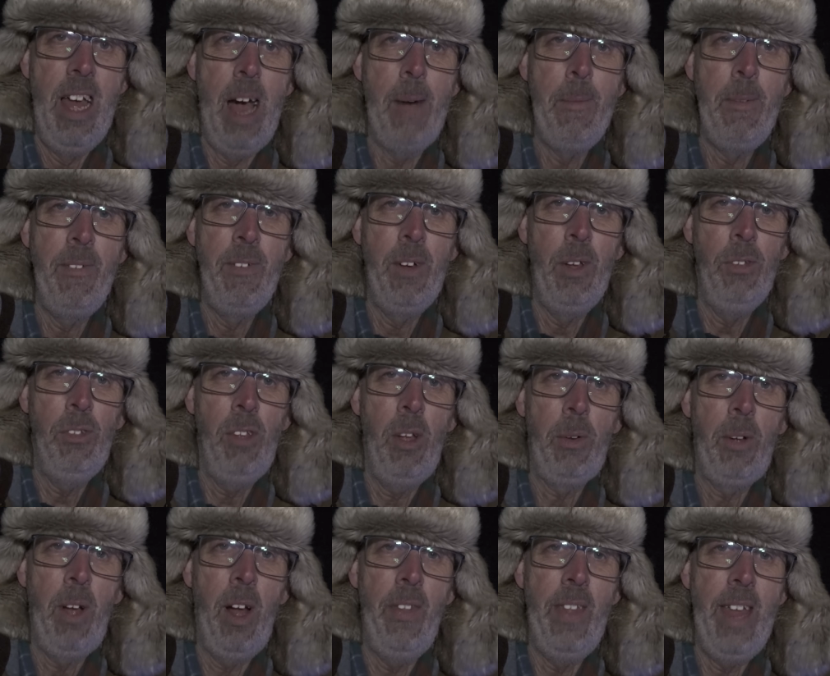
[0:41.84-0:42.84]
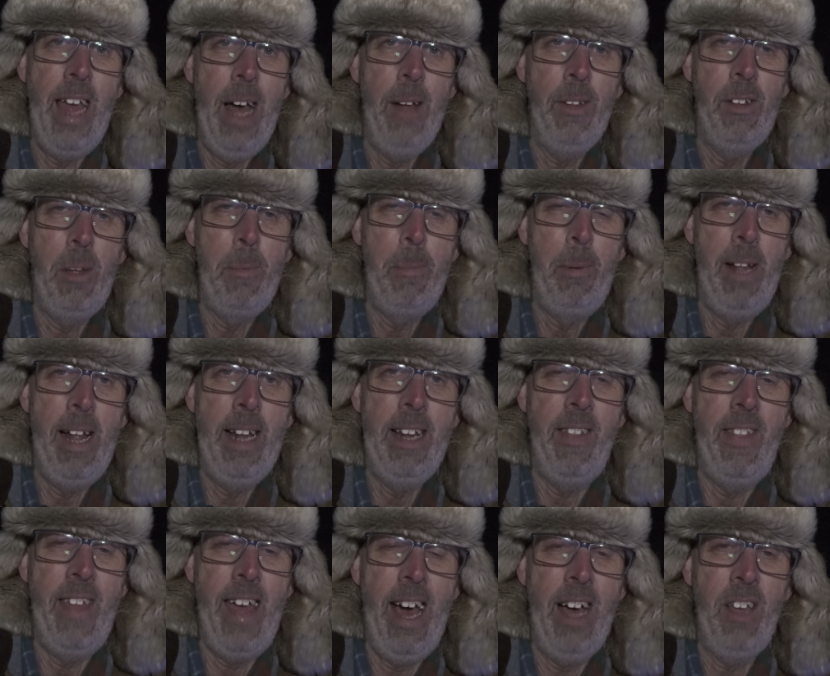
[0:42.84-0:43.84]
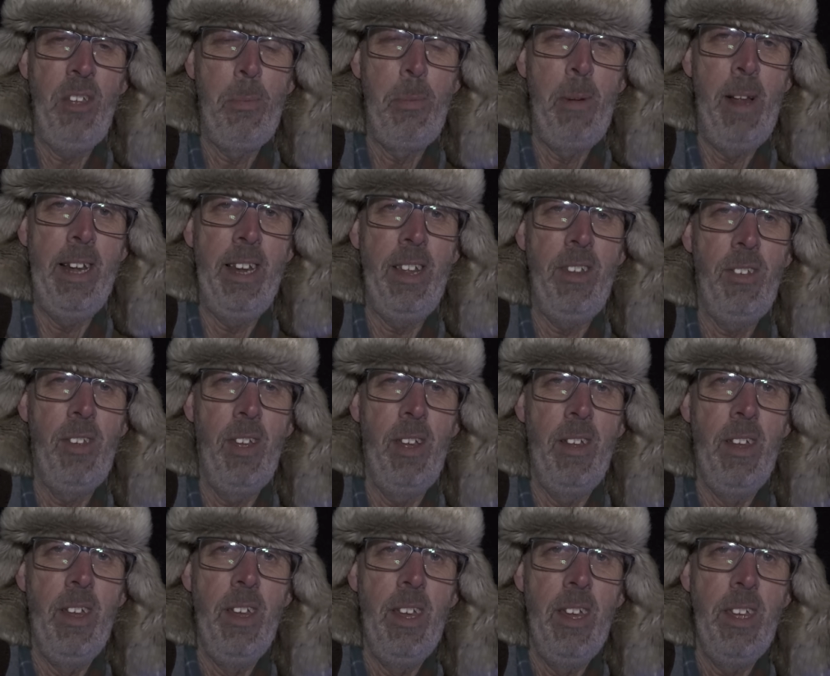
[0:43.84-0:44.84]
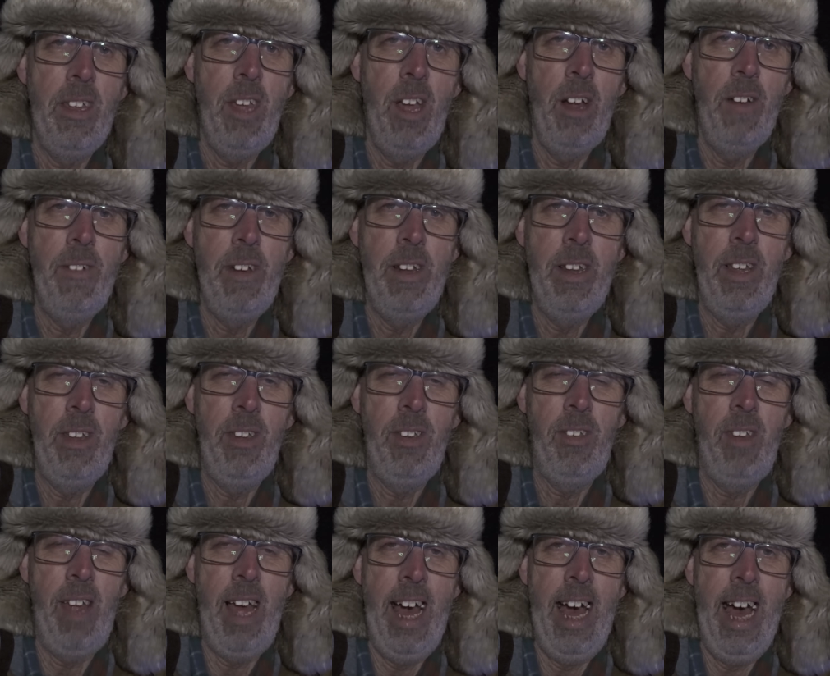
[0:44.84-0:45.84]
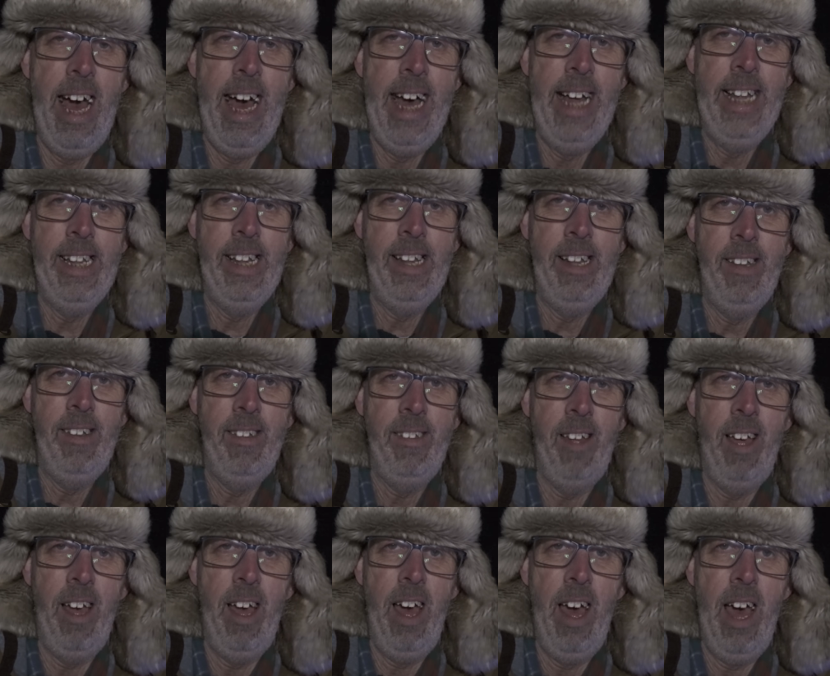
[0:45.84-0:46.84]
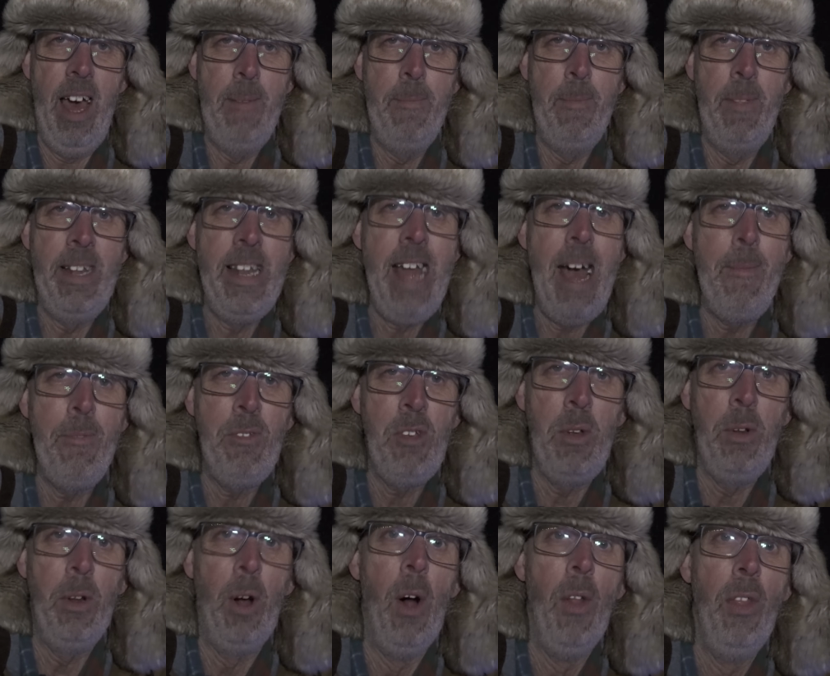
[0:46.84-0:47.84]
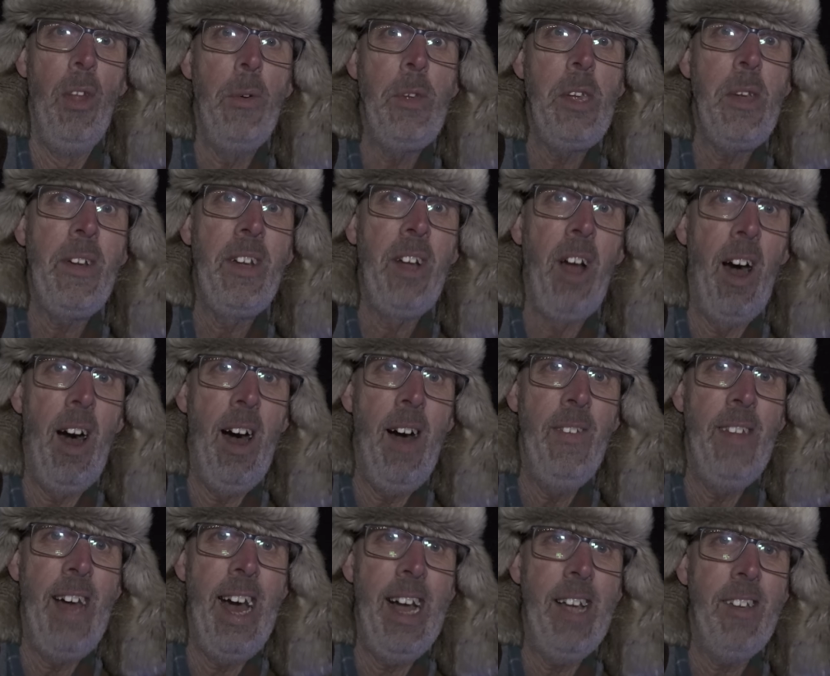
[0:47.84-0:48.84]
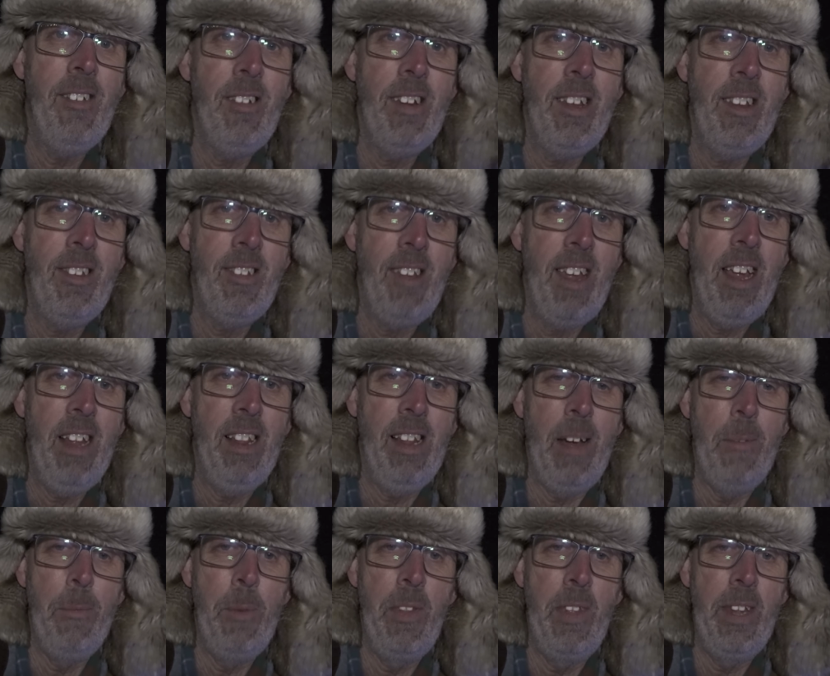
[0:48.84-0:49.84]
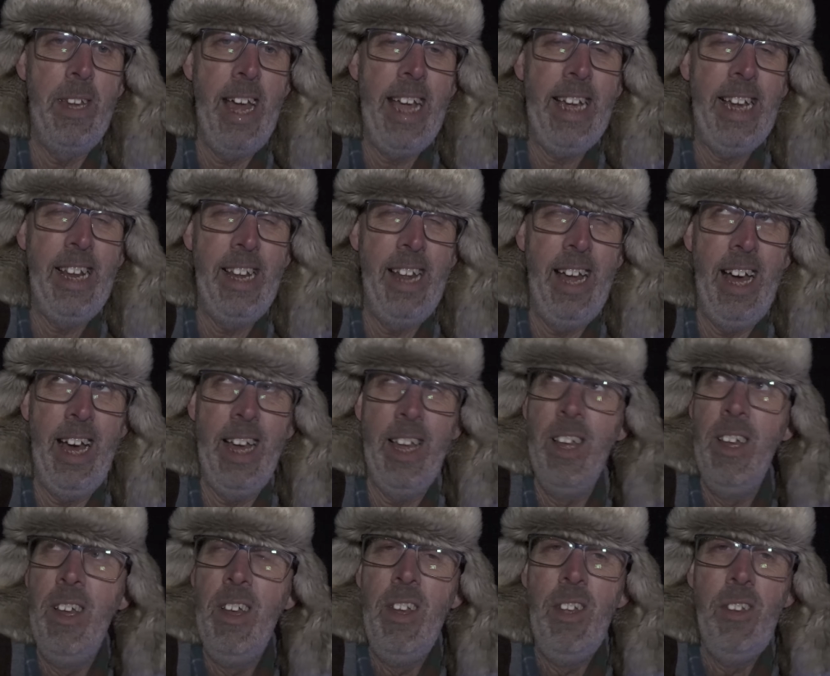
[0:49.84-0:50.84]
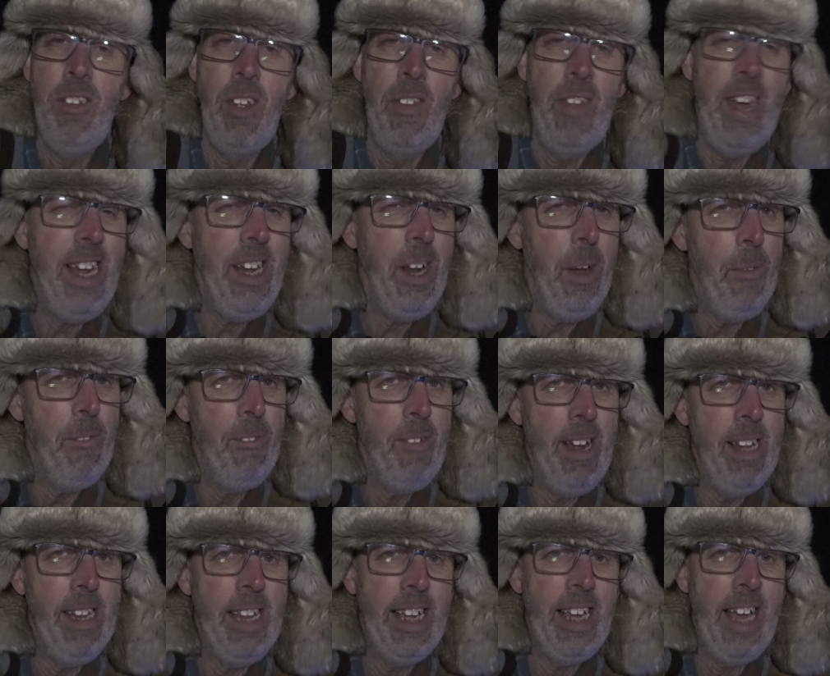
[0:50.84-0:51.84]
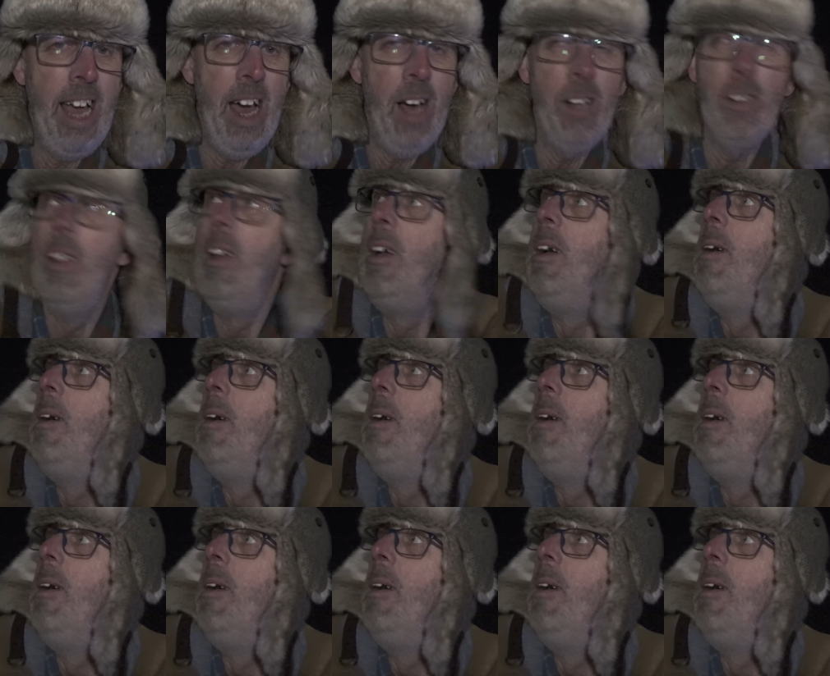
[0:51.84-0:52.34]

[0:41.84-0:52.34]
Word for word: and we've also got the outer planet, the ice planets, Uranus and um, Neptune, although you can't actually see them with the naked eye, so they don't really count.